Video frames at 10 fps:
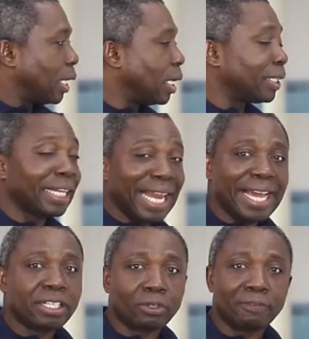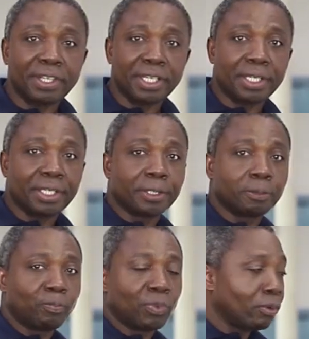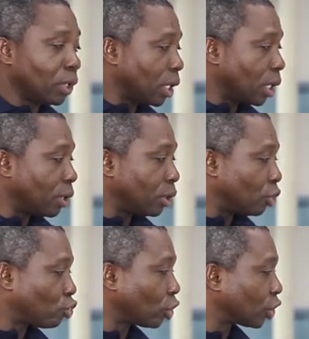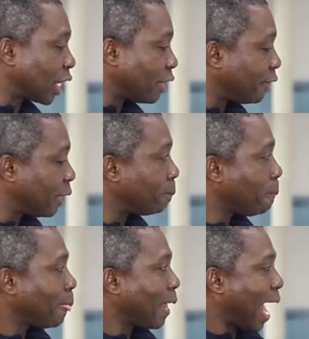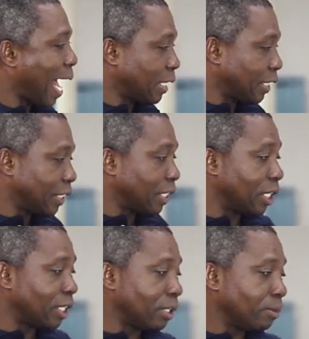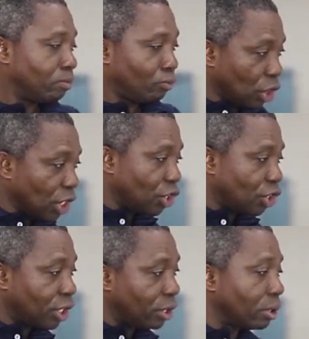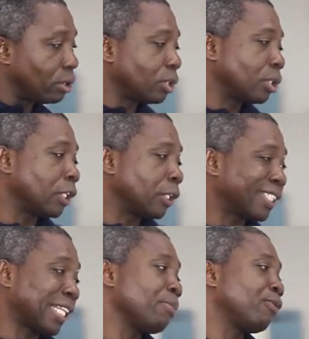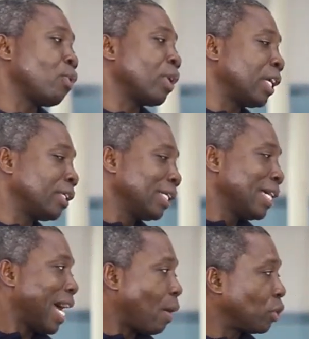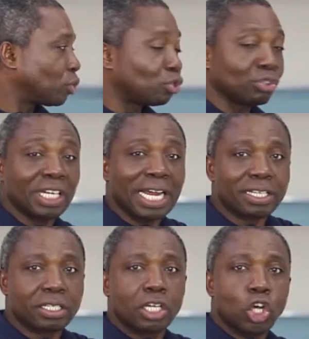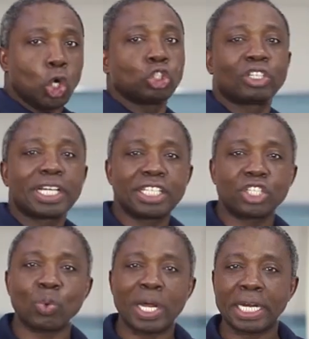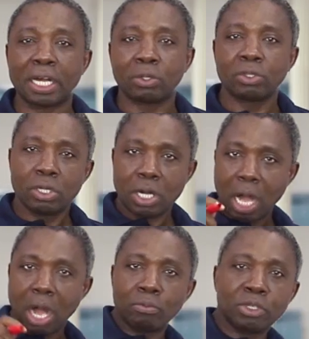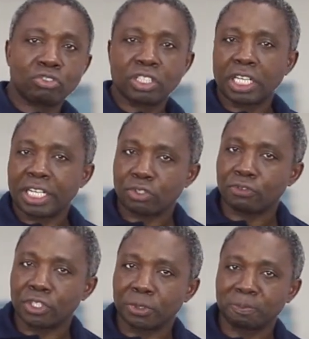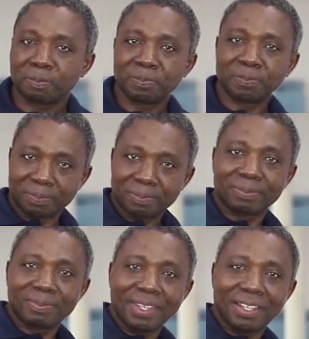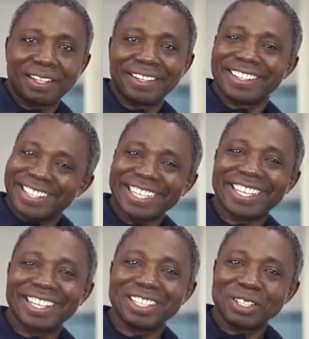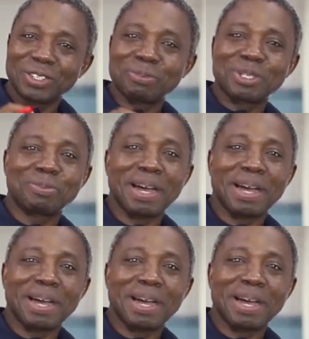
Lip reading: in the light of the instruction given and the changes in the stem vowel, I want you to relax. Conjugate this one now. I'll meet you in the next video. Danke und bis